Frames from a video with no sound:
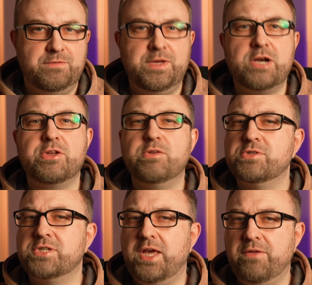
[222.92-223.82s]
They are
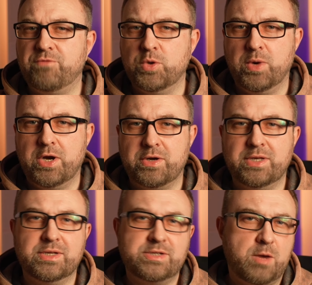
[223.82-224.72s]
used everywhere,
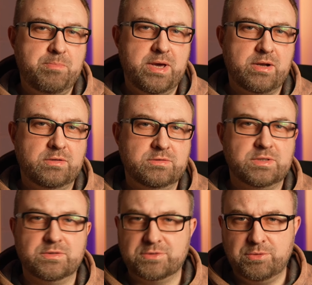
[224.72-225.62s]
in guitar
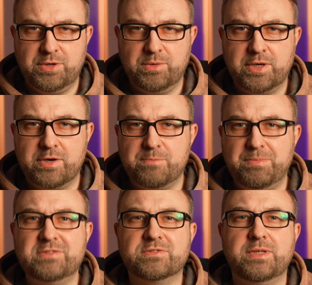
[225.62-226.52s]
pedals, in studio gear,
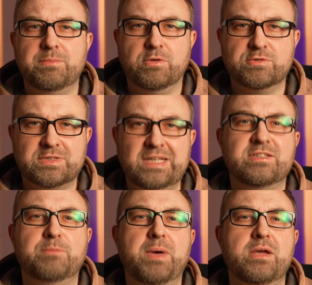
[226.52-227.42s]
basically most
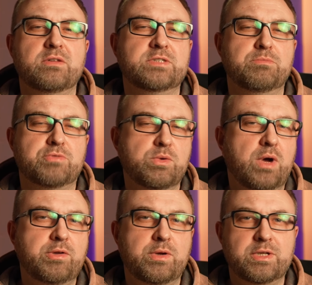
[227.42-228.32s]
classic pedals and pro
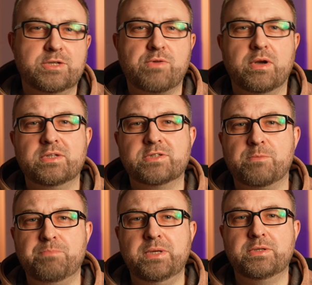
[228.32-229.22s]
audio electronics
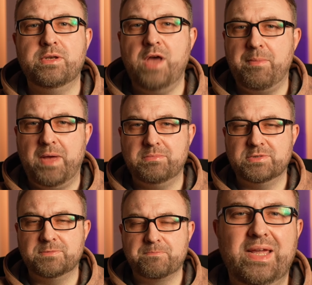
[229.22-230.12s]
are built on
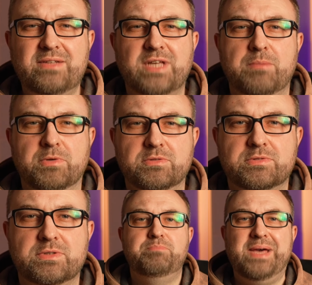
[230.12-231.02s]
op-amps.
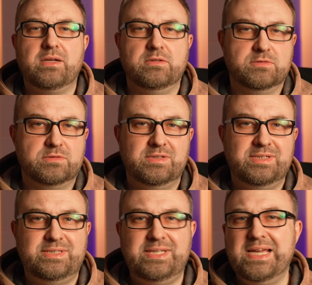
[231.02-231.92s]
Examples: pedals,
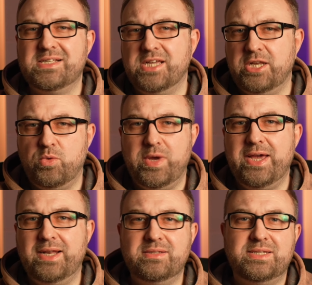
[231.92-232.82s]

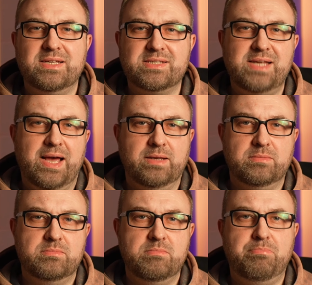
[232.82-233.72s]
TS808 and TS9,
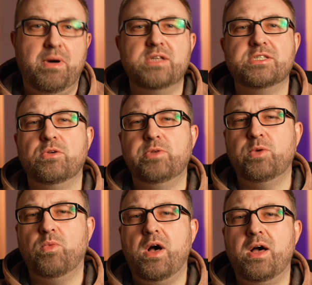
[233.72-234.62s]
Boss
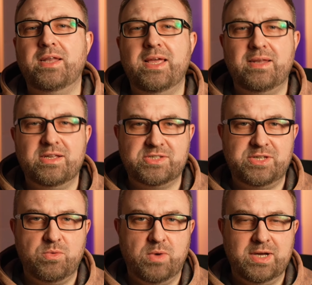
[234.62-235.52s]
OD1 and
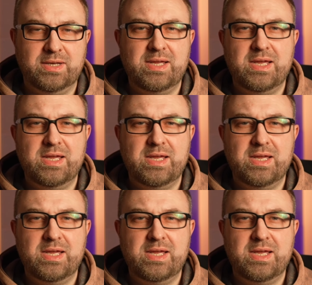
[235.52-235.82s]
SD1,